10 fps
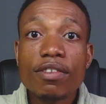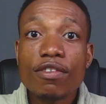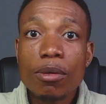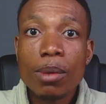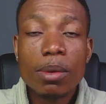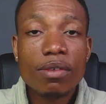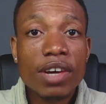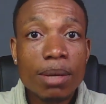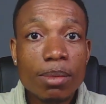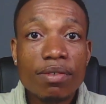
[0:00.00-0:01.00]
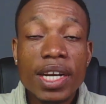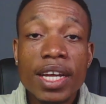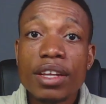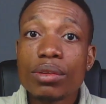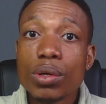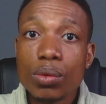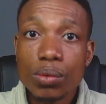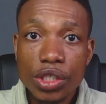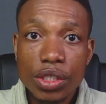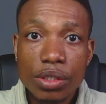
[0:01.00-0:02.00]
a former Bafana Bafana head
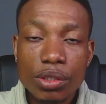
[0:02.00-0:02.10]
coach.